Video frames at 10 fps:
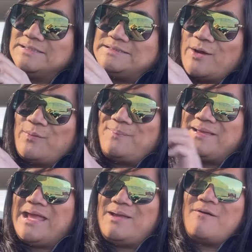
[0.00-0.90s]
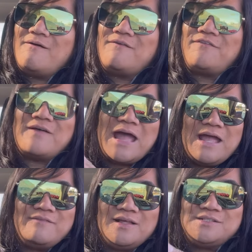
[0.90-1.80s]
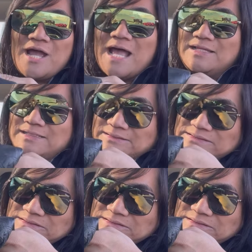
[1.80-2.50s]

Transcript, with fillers: so it became $5